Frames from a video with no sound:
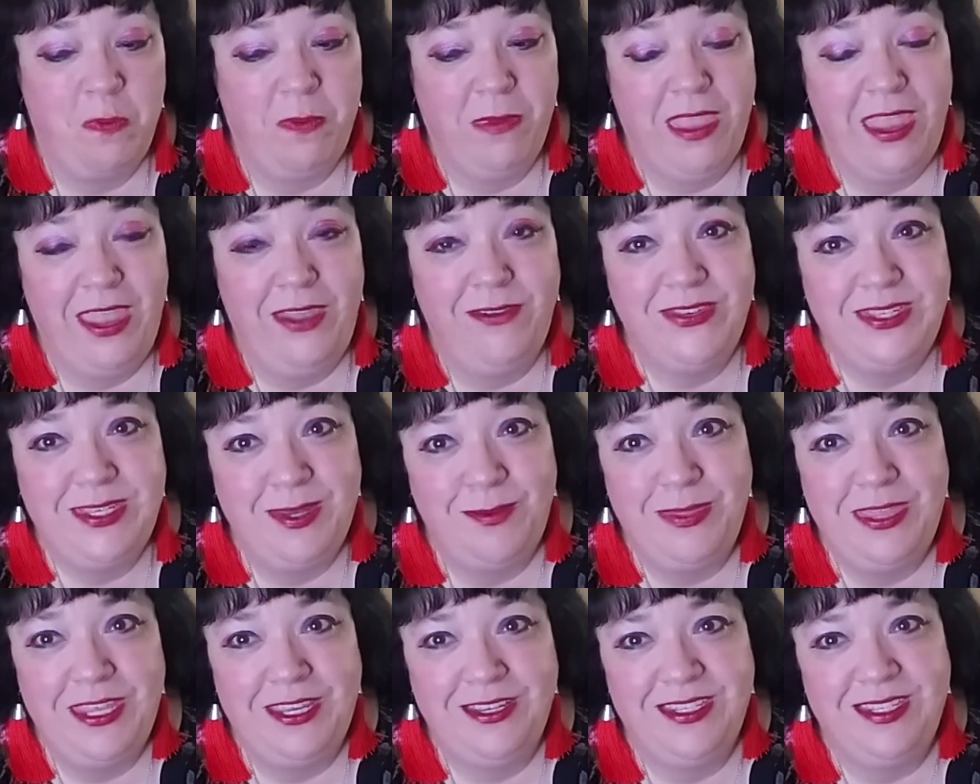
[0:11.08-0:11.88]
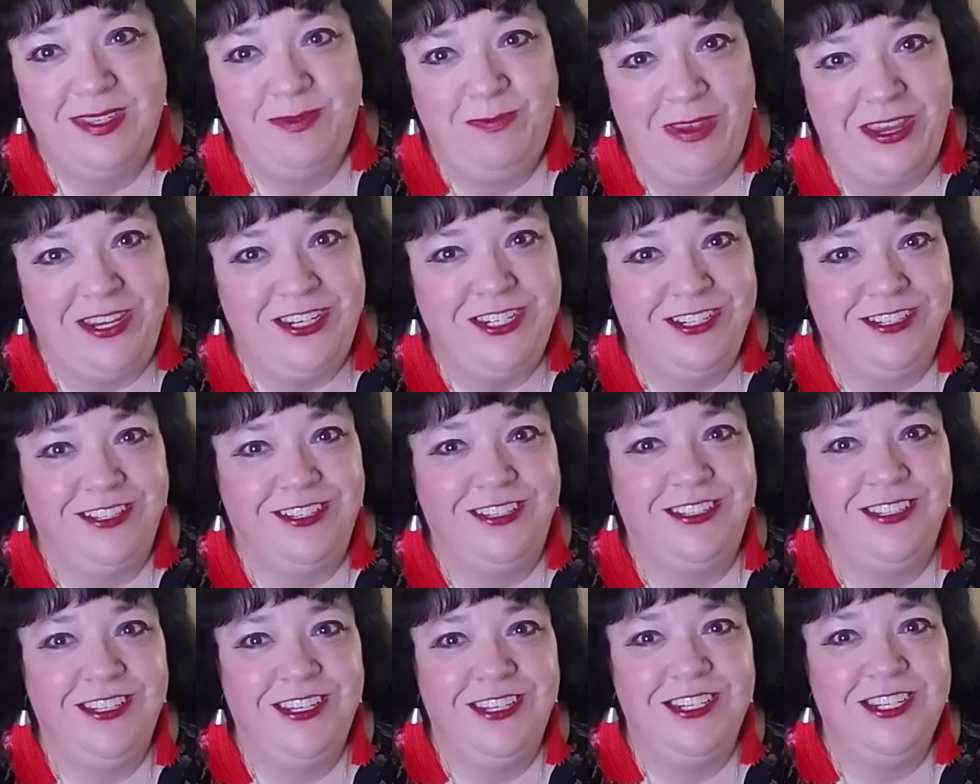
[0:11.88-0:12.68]
I have something special
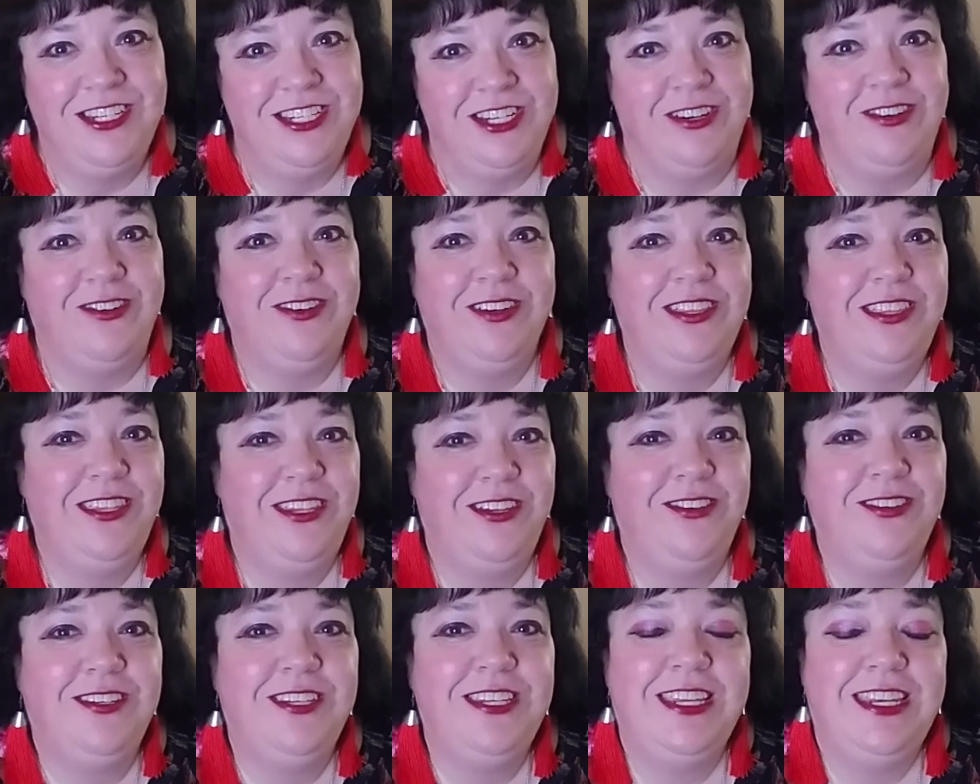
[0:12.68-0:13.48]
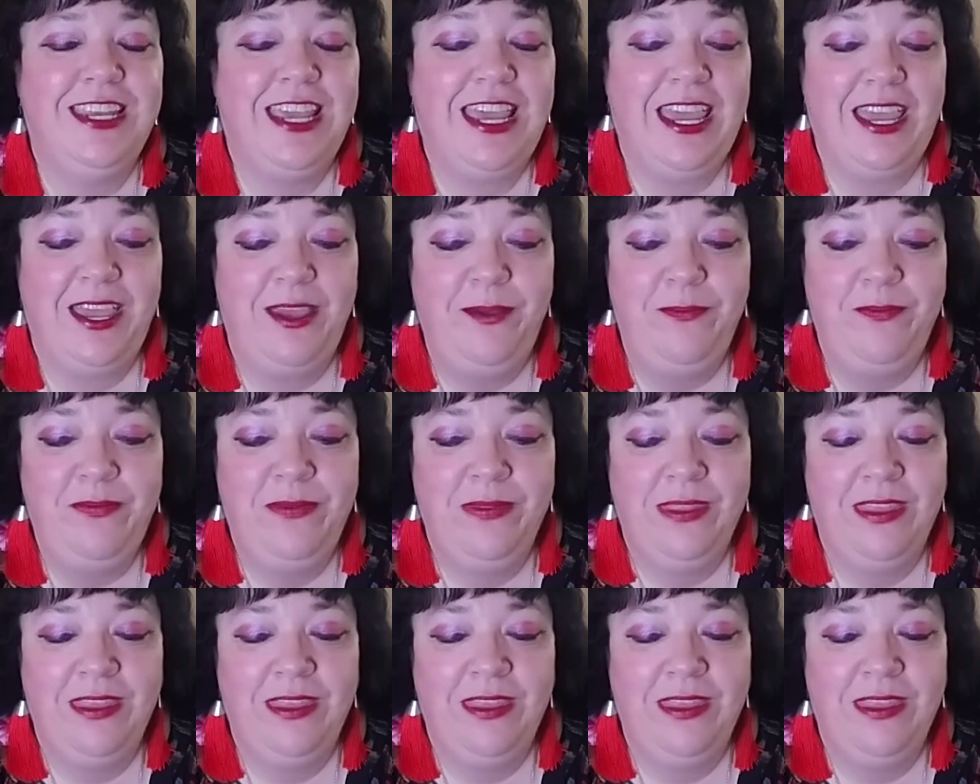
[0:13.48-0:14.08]
to share with you today.